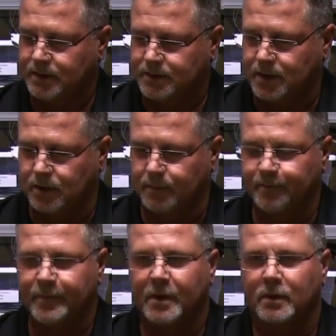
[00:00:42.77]

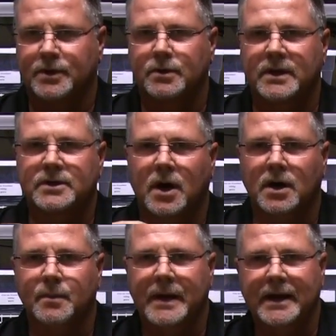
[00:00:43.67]
So when you get
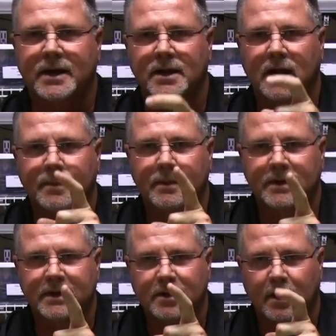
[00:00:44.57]
target panic, a lot of
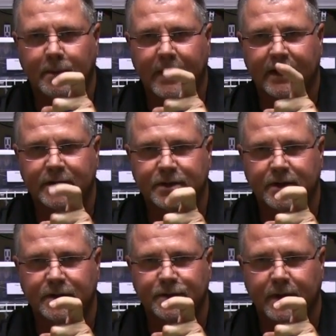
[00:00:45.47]
people get target panic
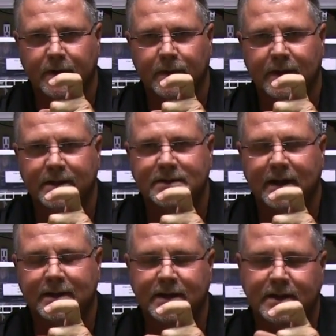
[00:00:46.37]
shooting a trigger release
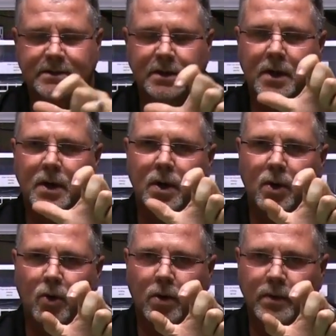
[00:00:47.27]
like this
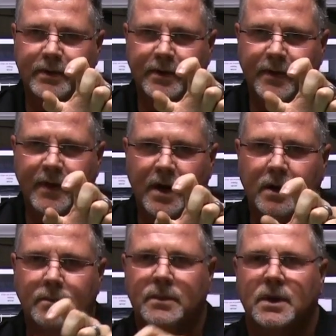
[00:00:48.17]
or with their
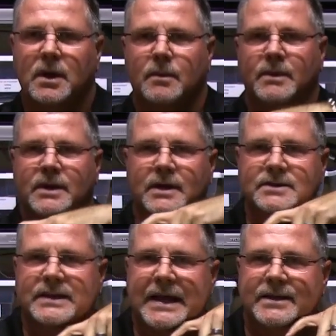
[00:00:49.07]
thumb,
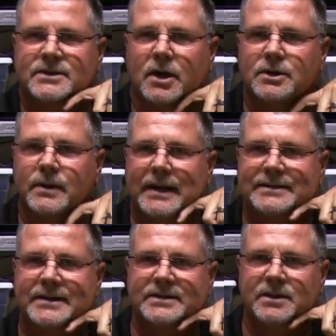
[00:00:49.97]
because they start to
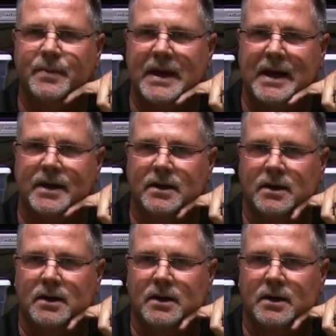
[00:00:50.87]
anticipate